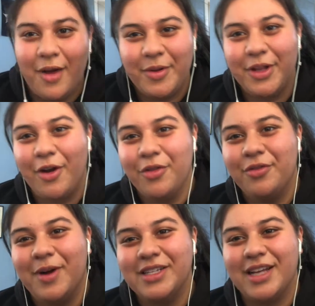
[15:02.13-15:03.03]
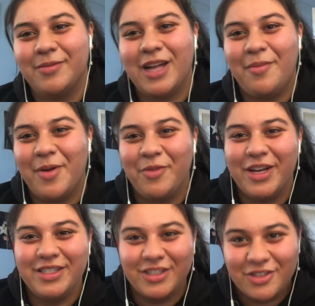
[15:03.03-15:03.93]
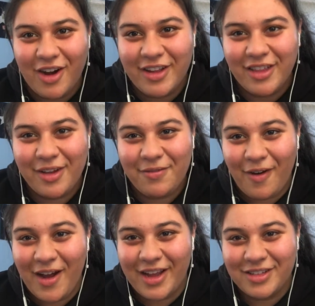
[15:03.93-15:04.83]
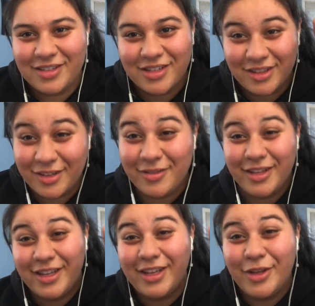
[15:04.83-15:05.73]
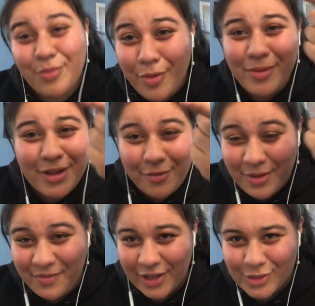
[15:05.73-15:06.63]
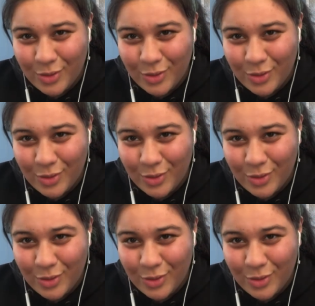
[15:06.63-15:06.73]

gonna go through my Snapchat memories and try and like find literally, you probably know what I'm fucking talking